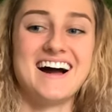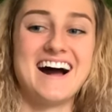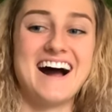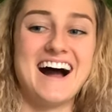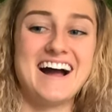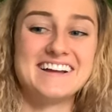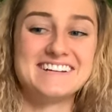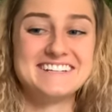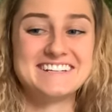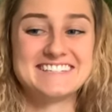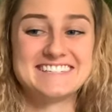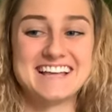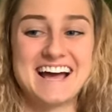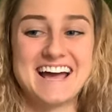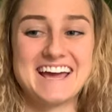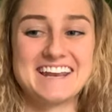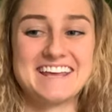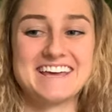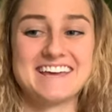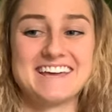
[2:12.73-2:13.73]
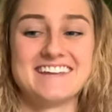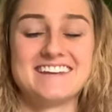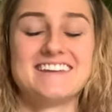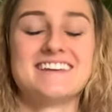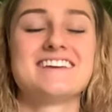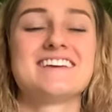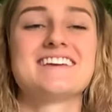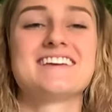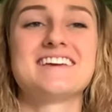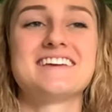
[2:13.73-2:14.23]
I
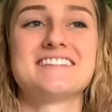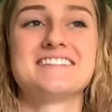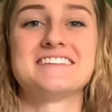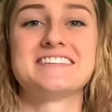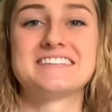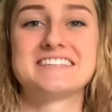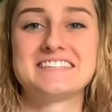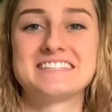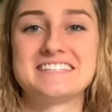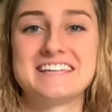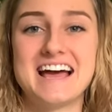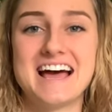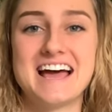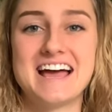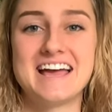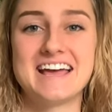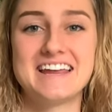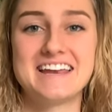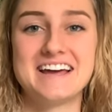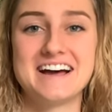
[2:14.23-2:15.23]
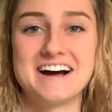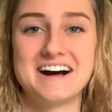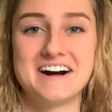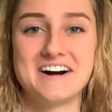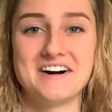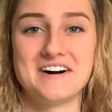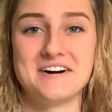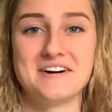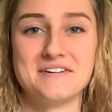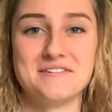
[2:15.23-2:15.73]
decided, instead
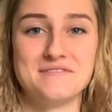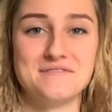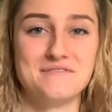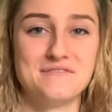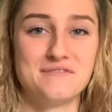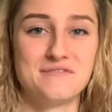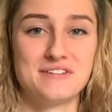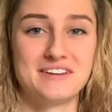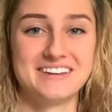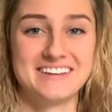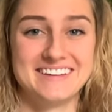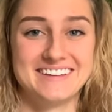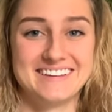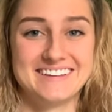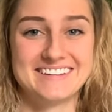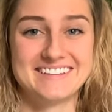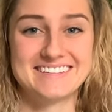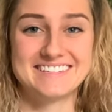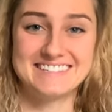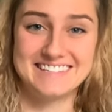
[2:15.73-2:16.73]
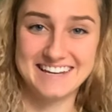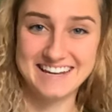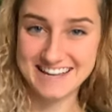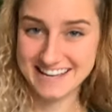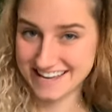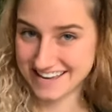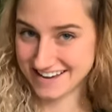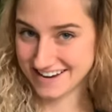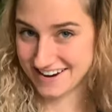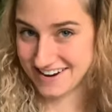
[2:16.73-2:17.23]
of sitting
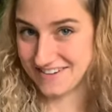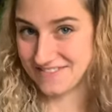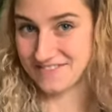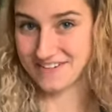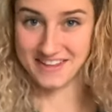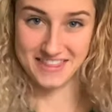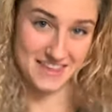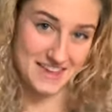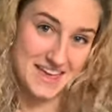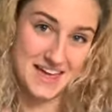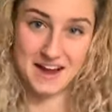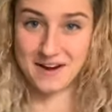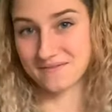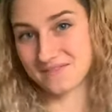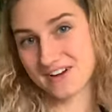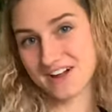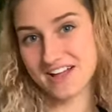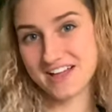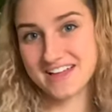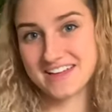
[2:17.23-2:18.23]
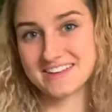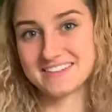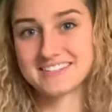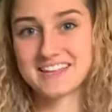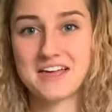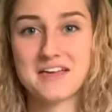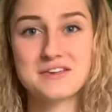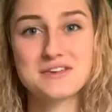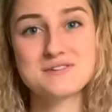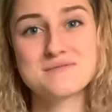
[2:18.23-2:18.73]
here in front of the camera and
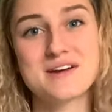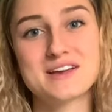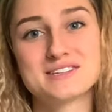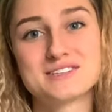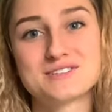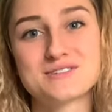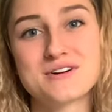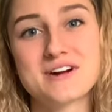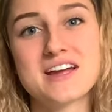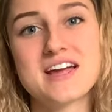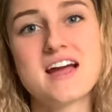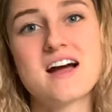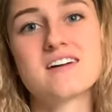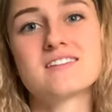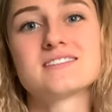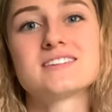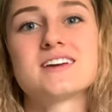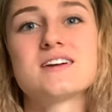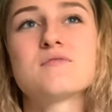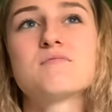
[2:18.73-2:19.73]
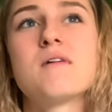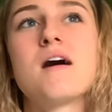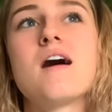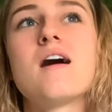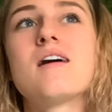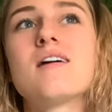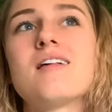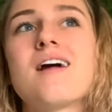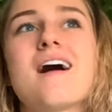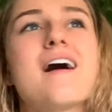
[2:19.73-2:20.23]
telling you my story, I was like,
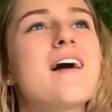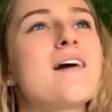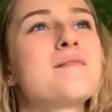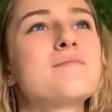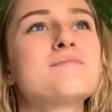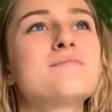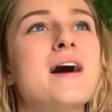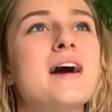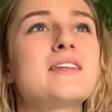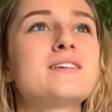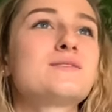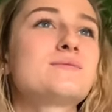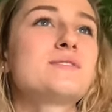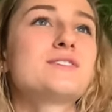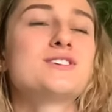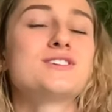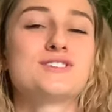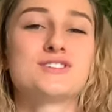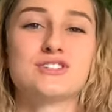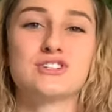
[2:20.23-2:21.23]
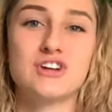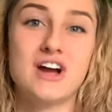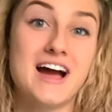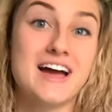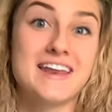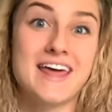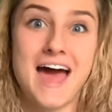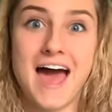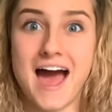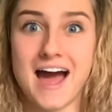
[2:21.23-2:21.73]
well, I might as well just
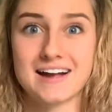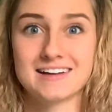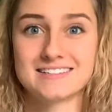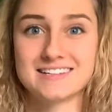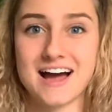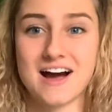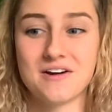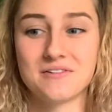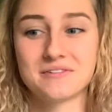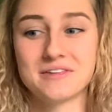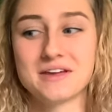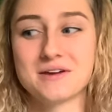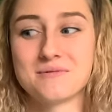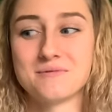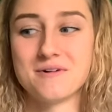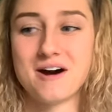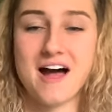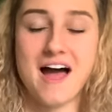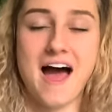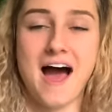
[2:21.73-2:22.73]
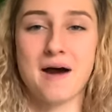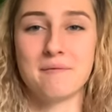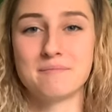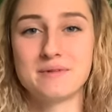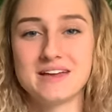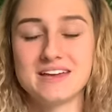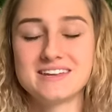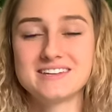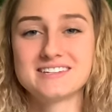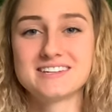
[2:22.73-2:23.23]
try to act out like what
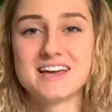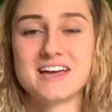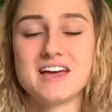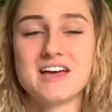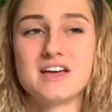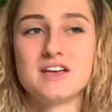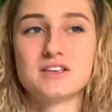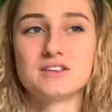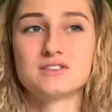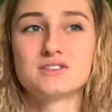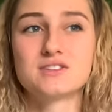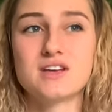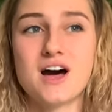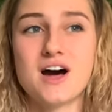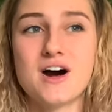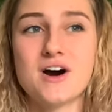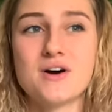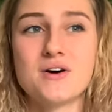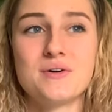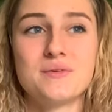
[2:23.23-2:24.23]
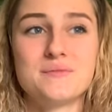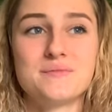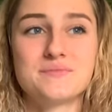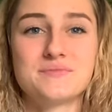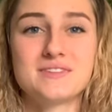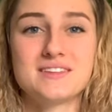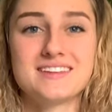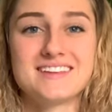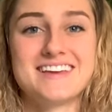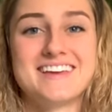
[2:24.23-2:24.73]
happened. So
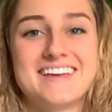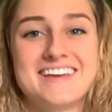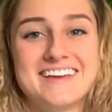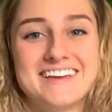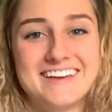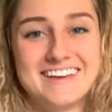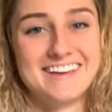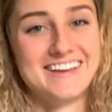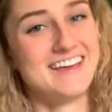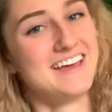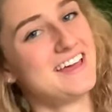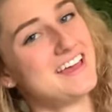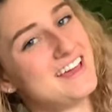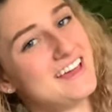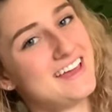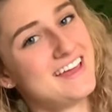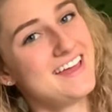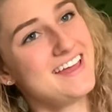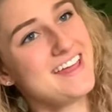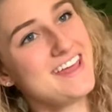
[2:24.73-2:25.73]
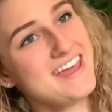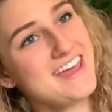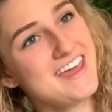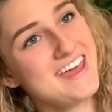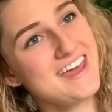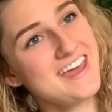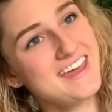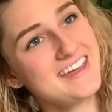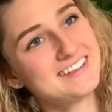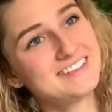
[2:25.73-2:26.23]

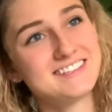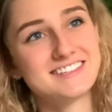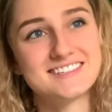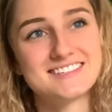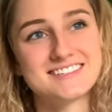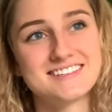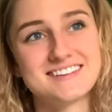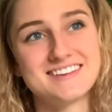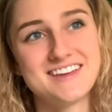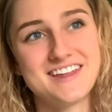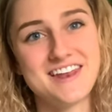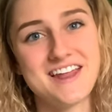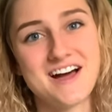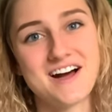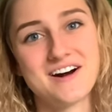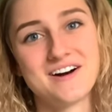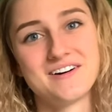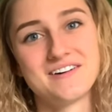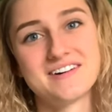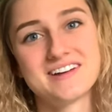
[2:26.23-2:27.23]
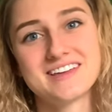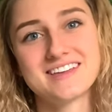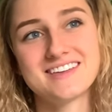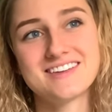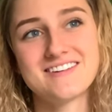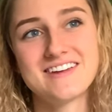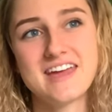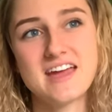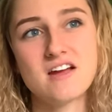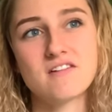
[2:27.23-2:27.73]
it's, you know,
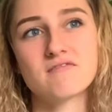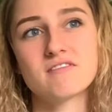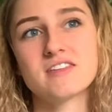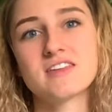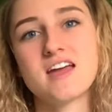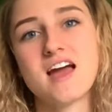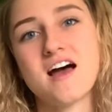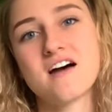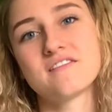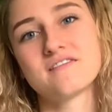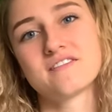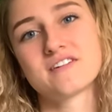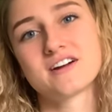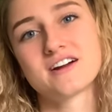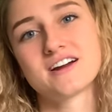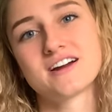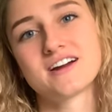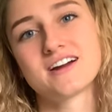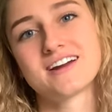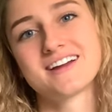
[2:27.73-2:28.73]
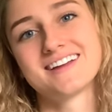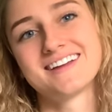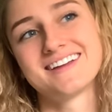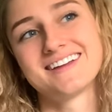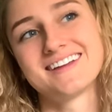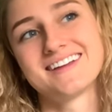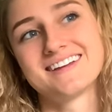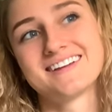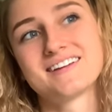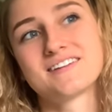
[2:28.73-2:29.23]
you can't really ever
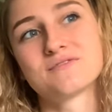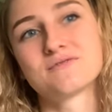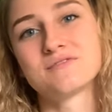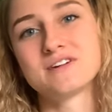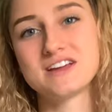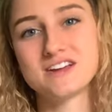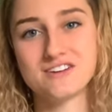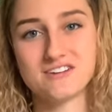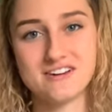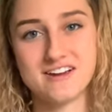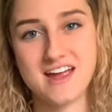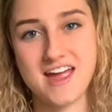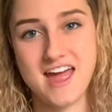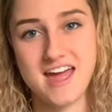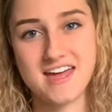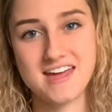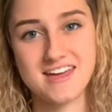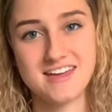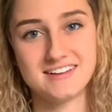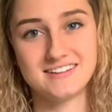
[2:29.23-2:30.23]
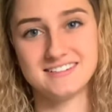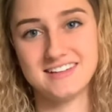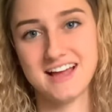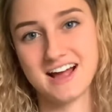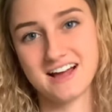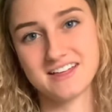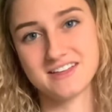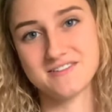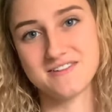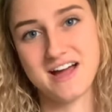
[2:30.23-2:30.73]
recreate
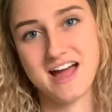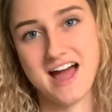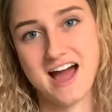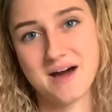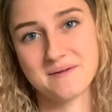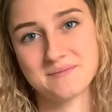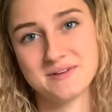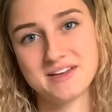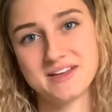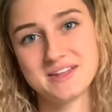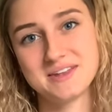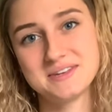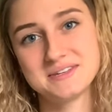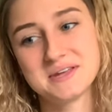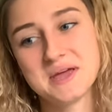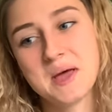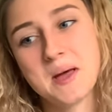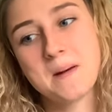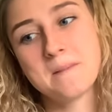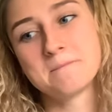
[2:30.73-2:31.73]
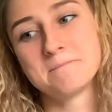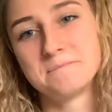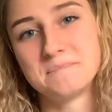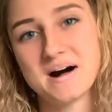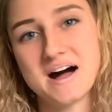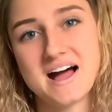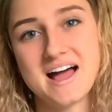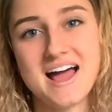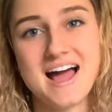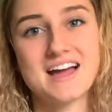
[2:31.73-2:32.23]
exactly what happened,
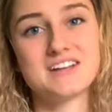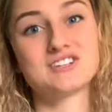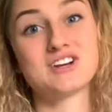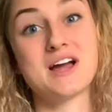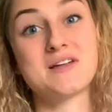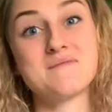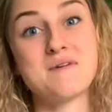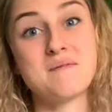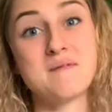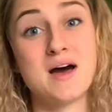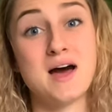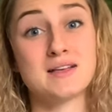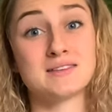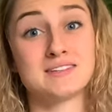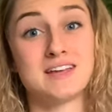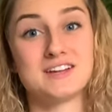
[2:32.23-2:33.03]
but I tried my best.